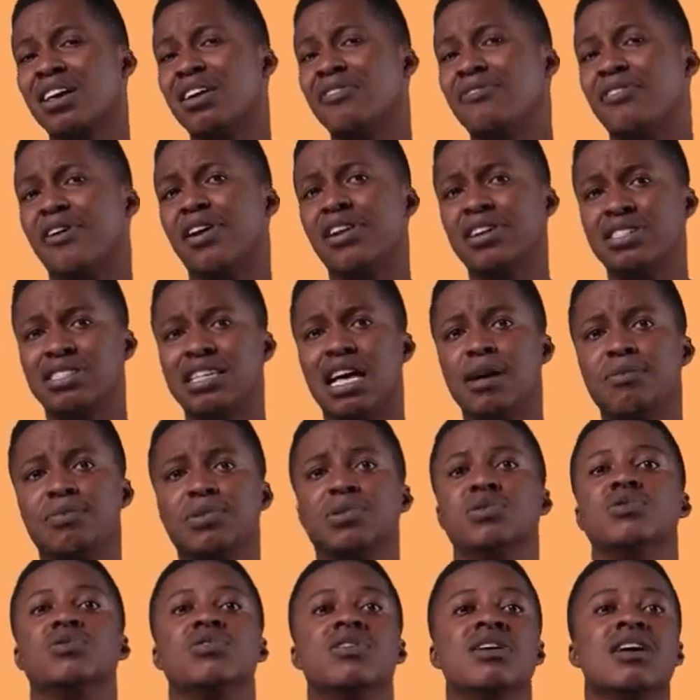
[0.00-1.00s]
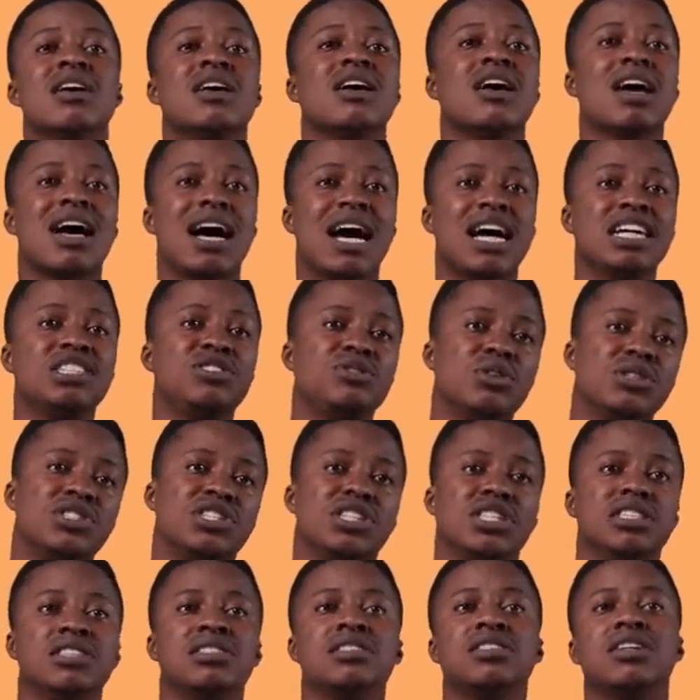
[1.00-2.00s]
For example,
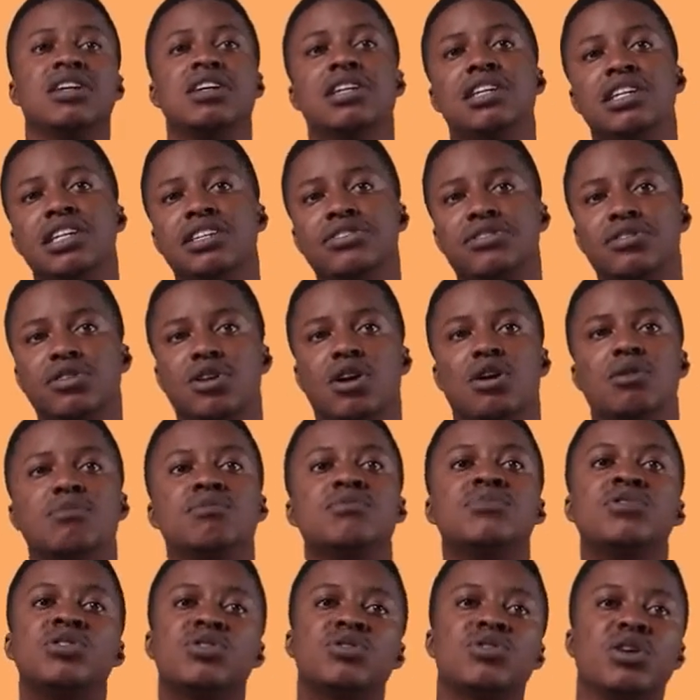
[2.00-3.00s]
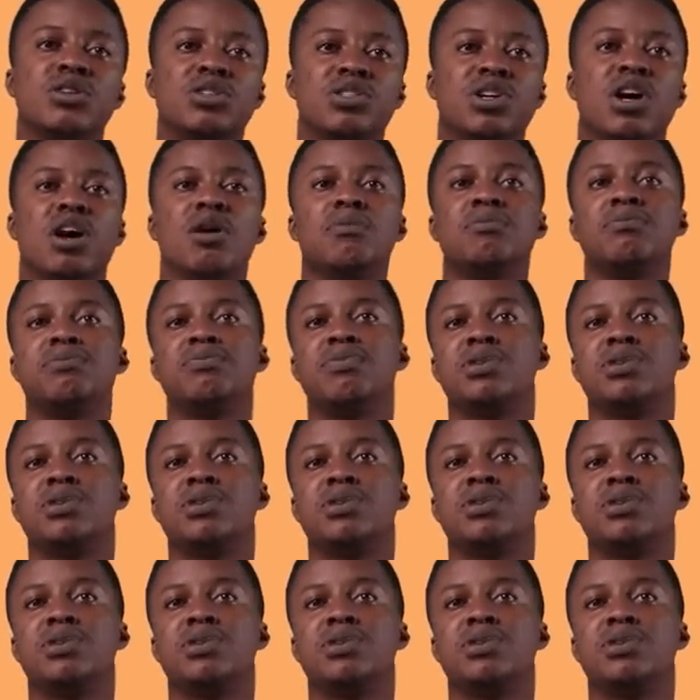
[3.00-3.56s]
hydrogen, lithium, sodium,